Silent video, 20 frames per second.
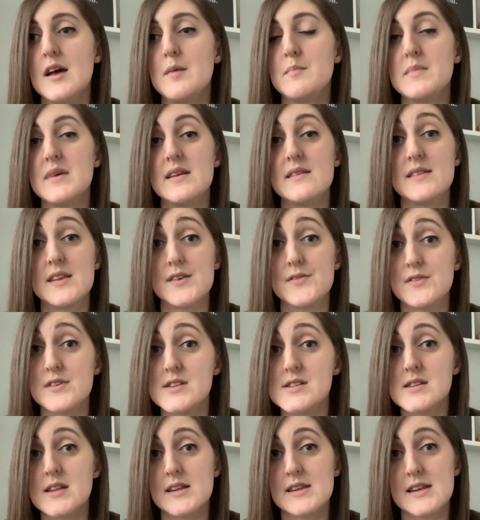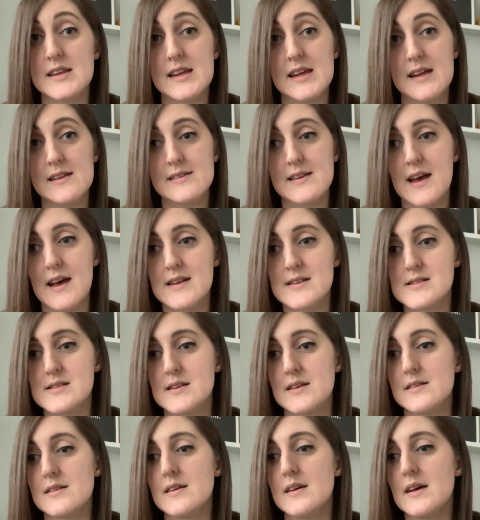Me and David still need to get
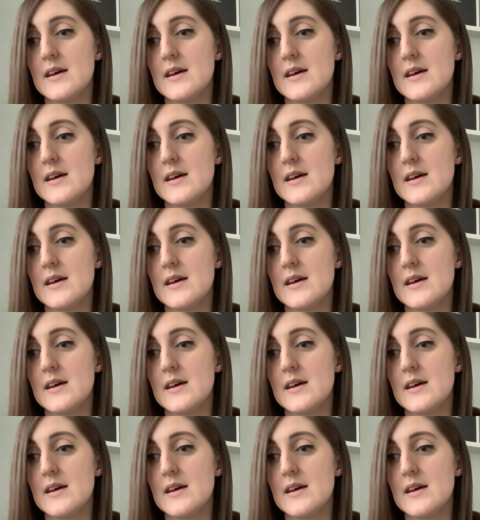tested